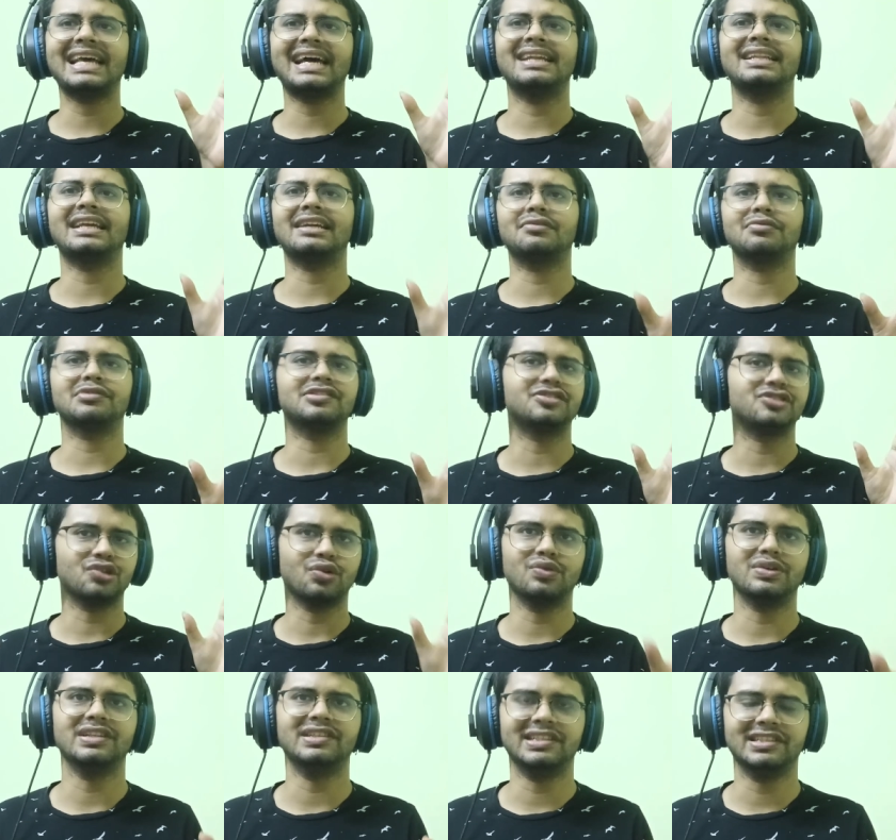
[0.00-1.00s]
than that was
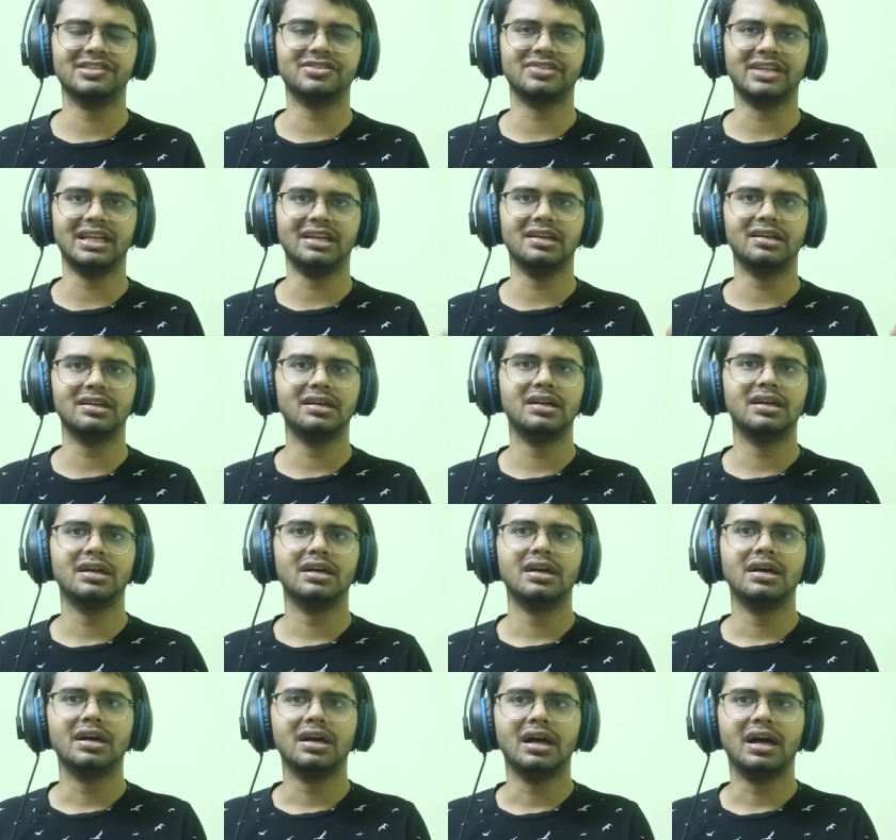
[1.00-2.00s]
shown in this trailer
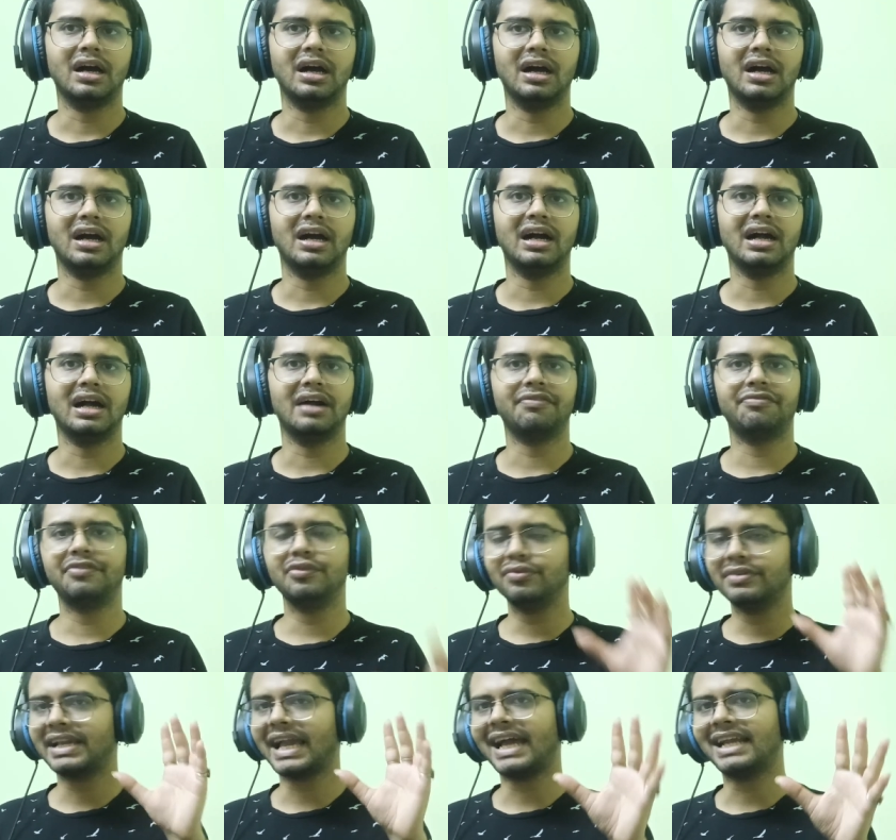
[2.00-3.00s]
uh, a
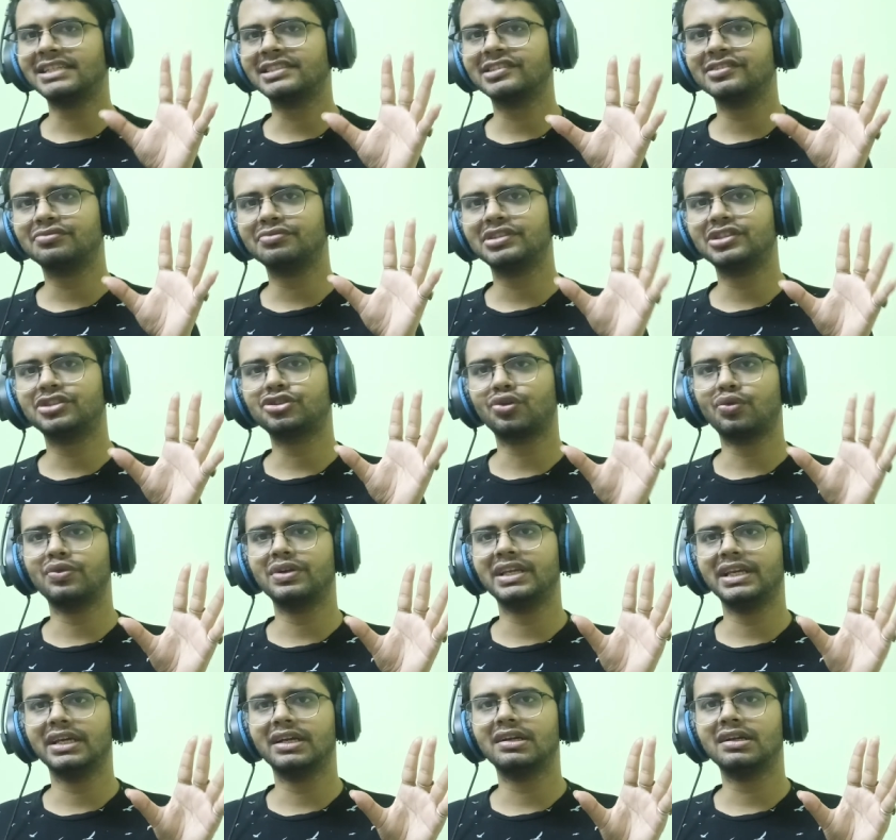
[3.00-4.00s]
few characters were
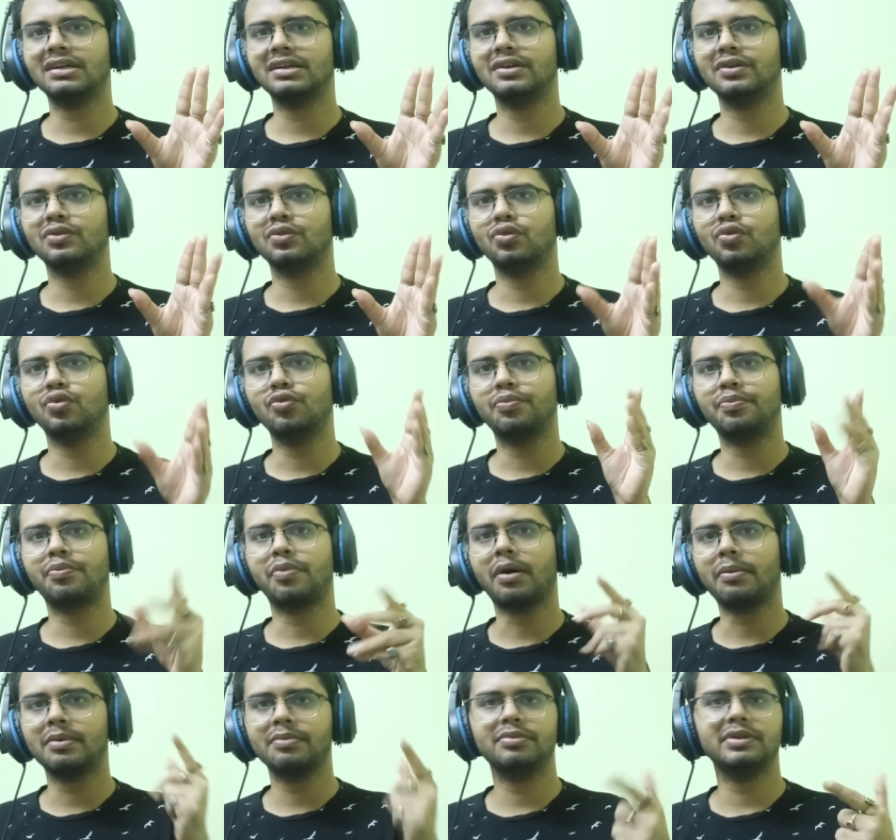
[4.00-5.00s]
shown here who
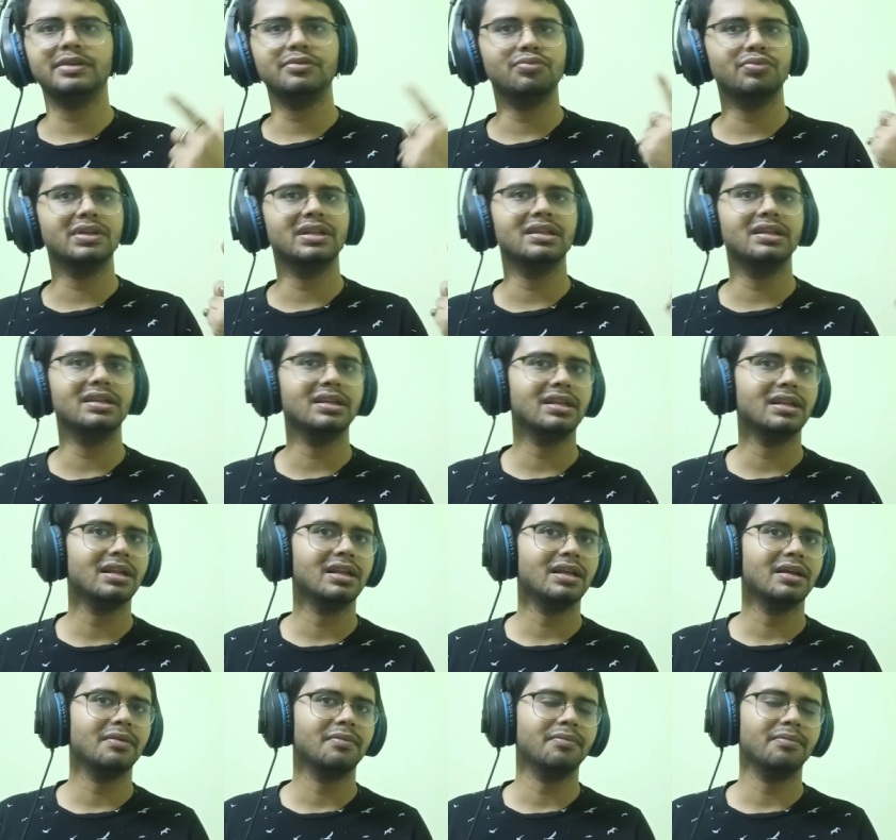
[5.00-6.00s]
probably will
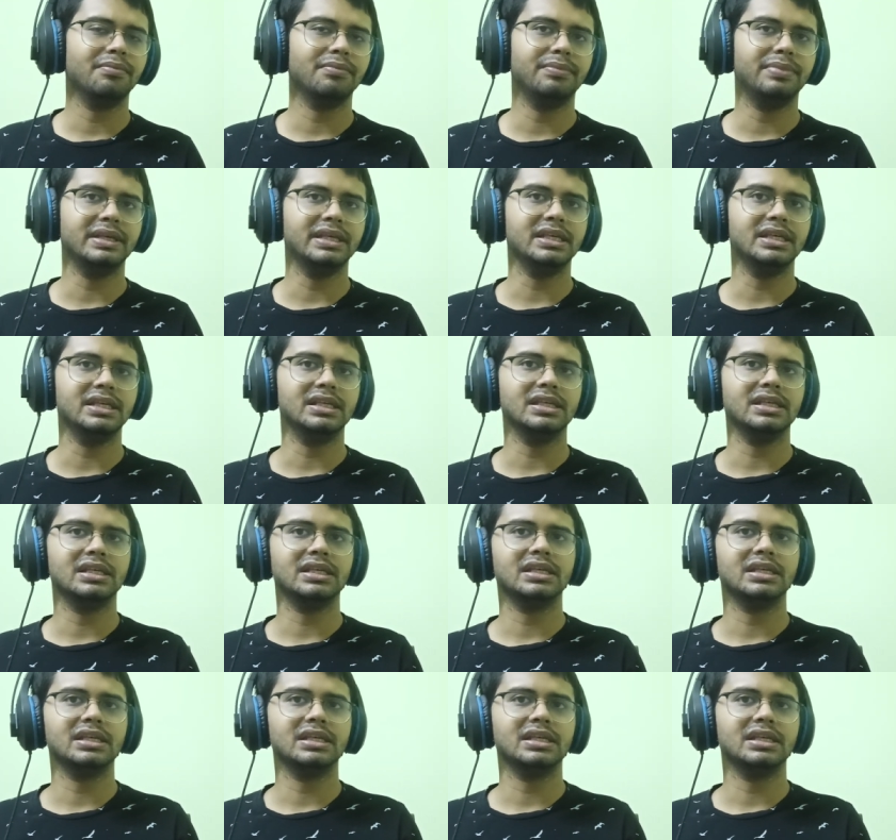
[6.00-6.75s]
be